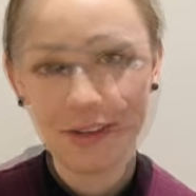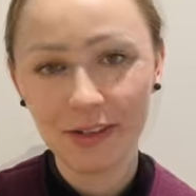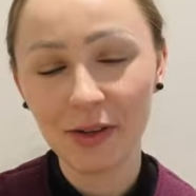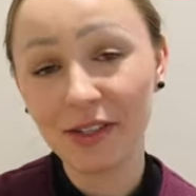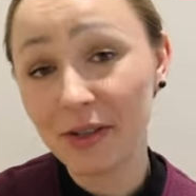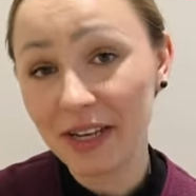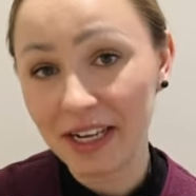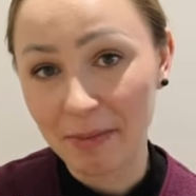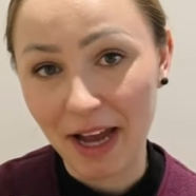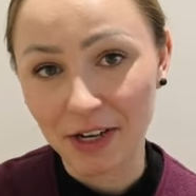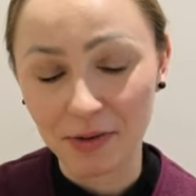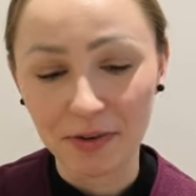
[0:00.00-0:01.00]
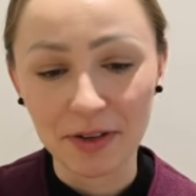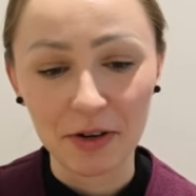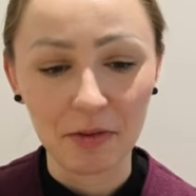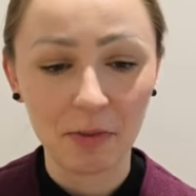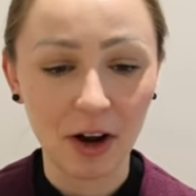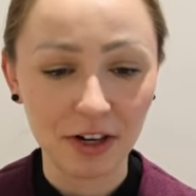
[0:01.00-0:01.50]
So as you can imagine with the
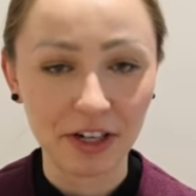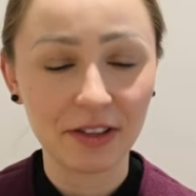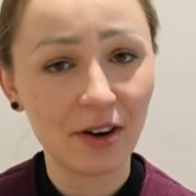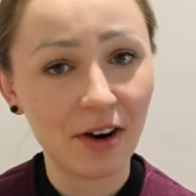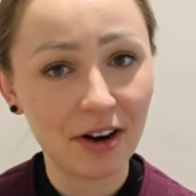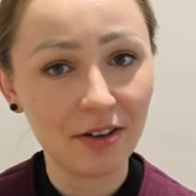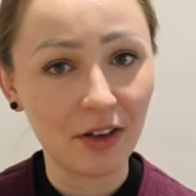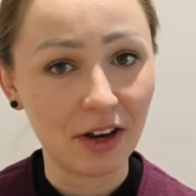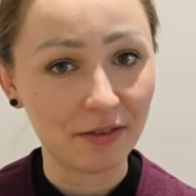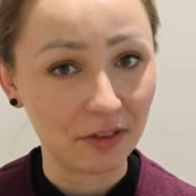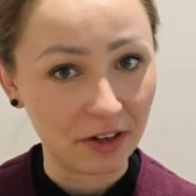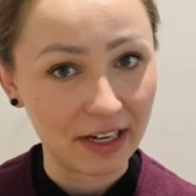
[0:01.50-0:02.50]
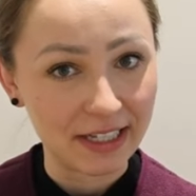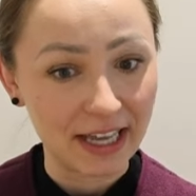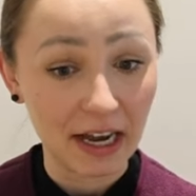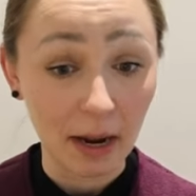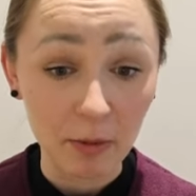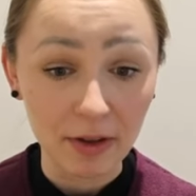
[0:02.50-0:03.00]
new project, there are a lot of learnings
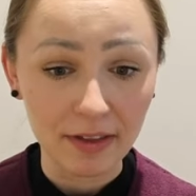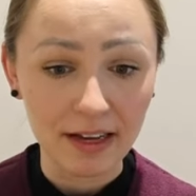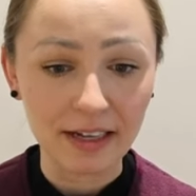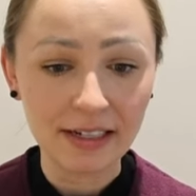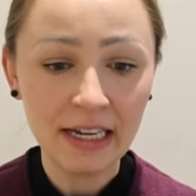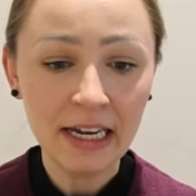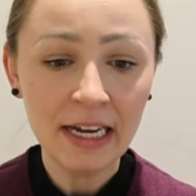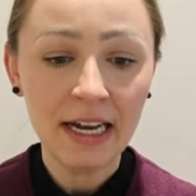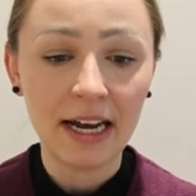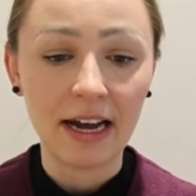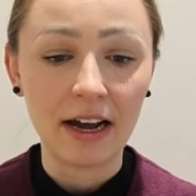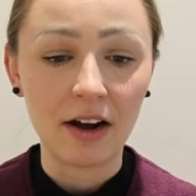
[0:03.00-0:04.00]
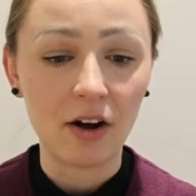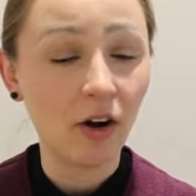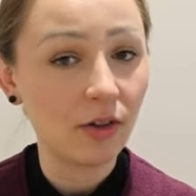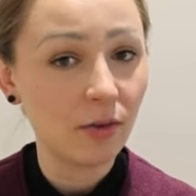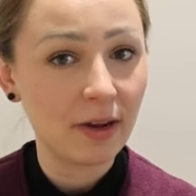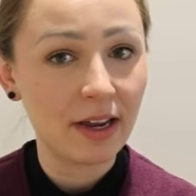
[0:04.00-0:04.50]
that come with it,
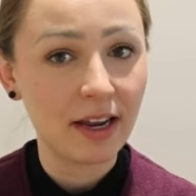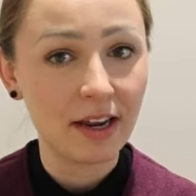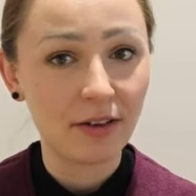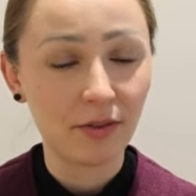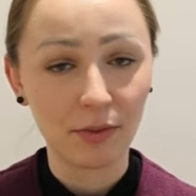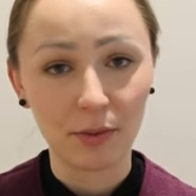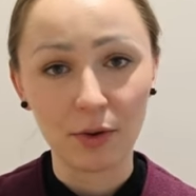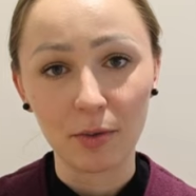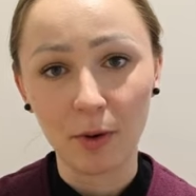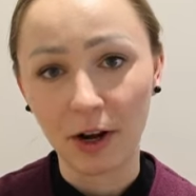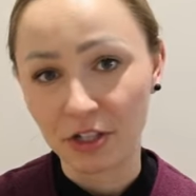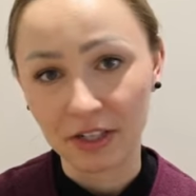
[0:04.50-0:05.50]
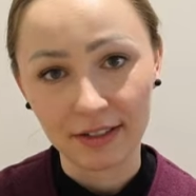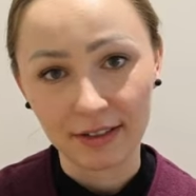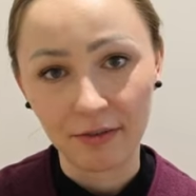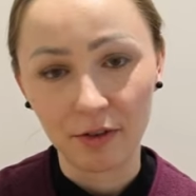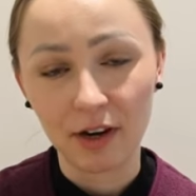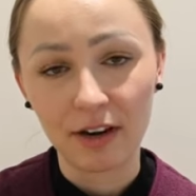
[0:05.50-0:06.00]
all the way through project
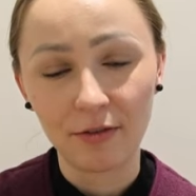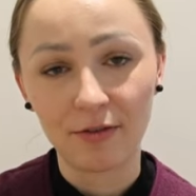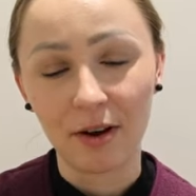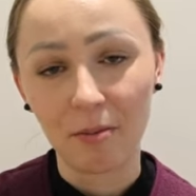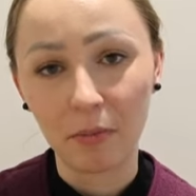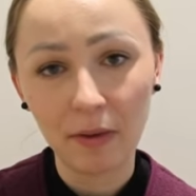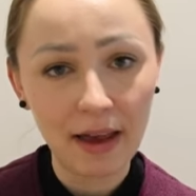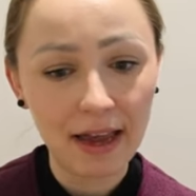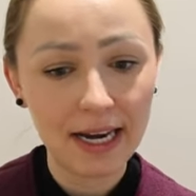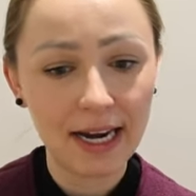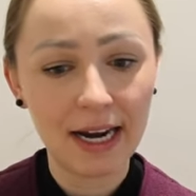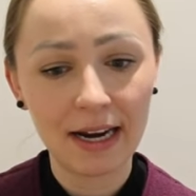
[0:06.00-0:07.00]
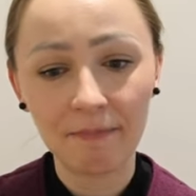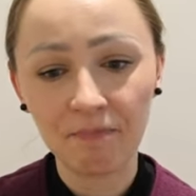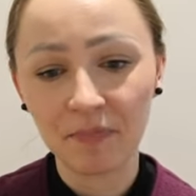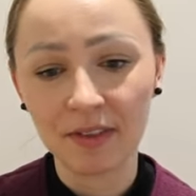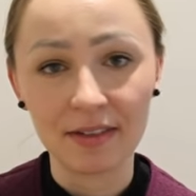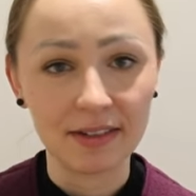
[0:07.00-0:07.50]
delivery, from planning,
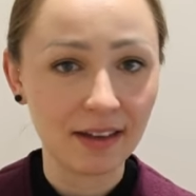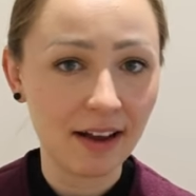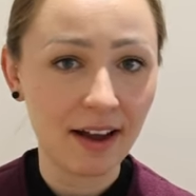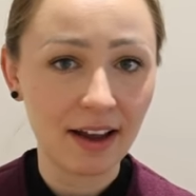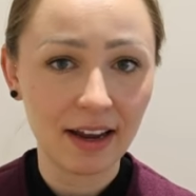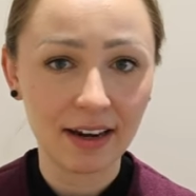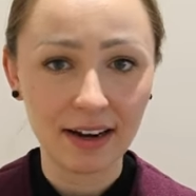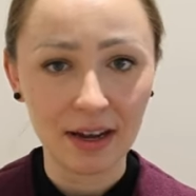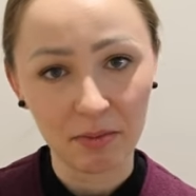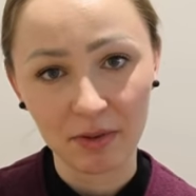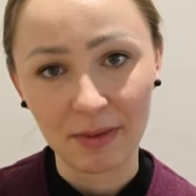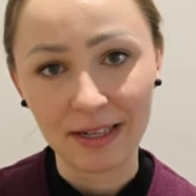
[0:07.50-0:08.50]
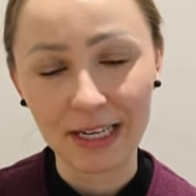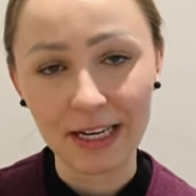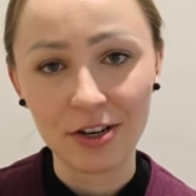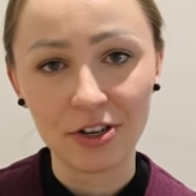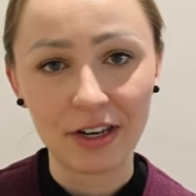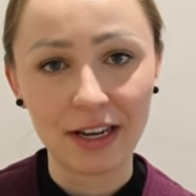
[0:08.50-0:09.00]
design,
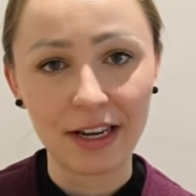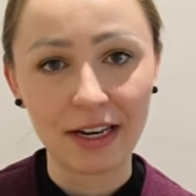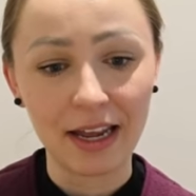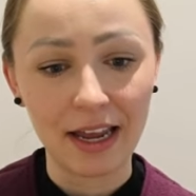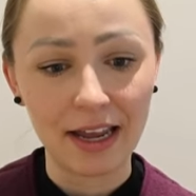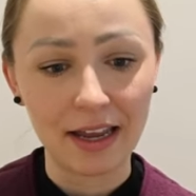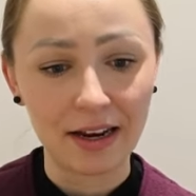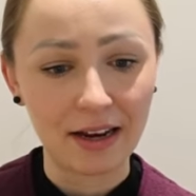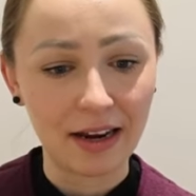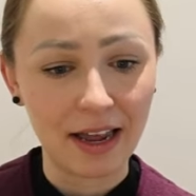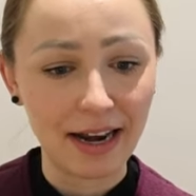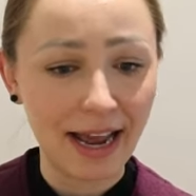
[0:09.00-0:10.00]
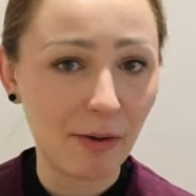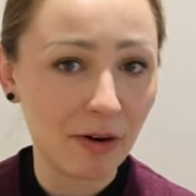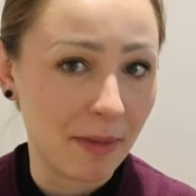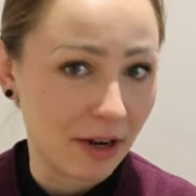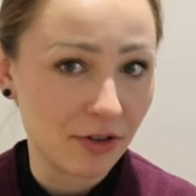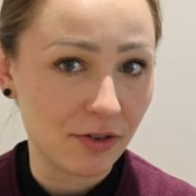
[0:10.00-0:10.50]
implementation, and how
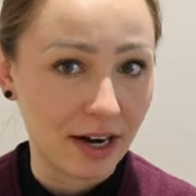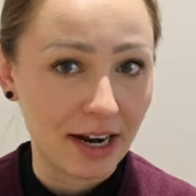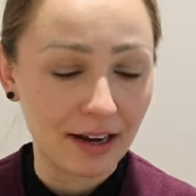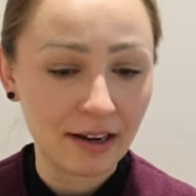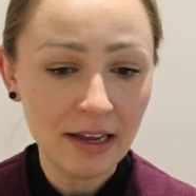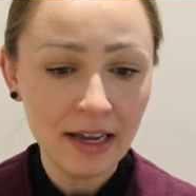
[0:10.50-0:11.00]
we're measuring.